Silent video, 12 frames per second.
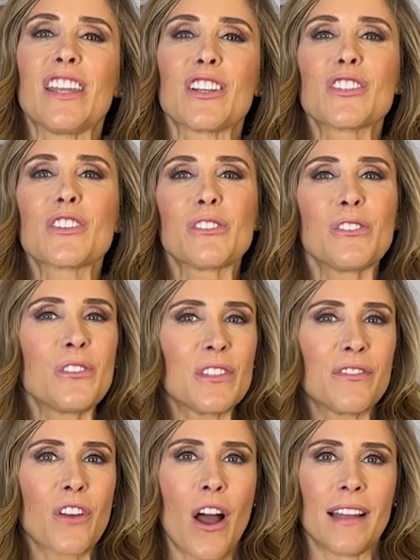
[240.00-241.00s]

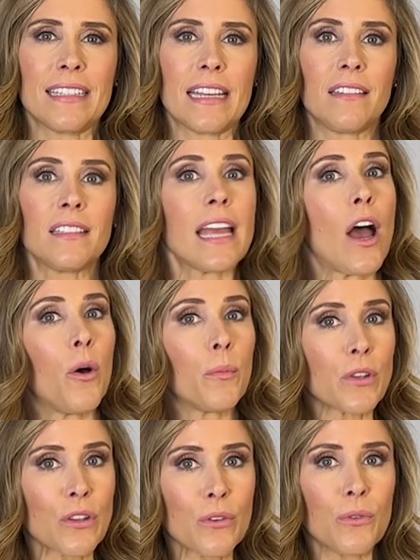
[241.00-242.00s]
exclusive content to help
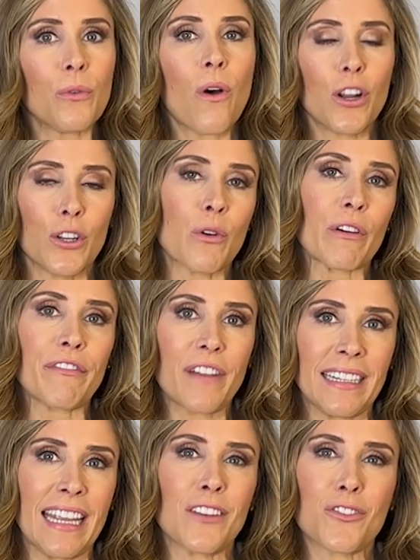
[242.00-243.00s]
you on your
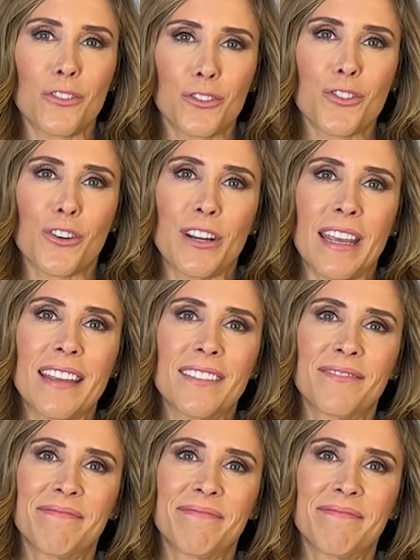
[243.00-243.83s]
financial journey.